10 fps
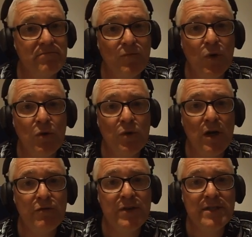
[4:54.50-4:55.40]
we all
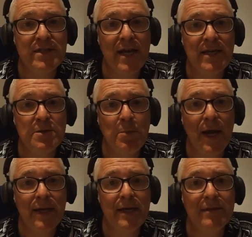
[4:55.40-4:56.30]
know Vinset is
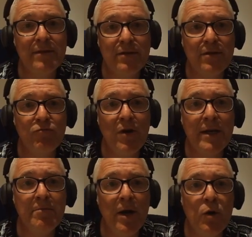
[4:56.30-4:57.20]
packing the
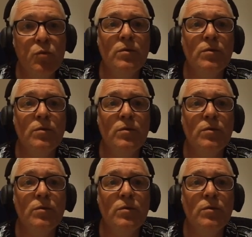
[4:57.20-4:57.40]
rainbow.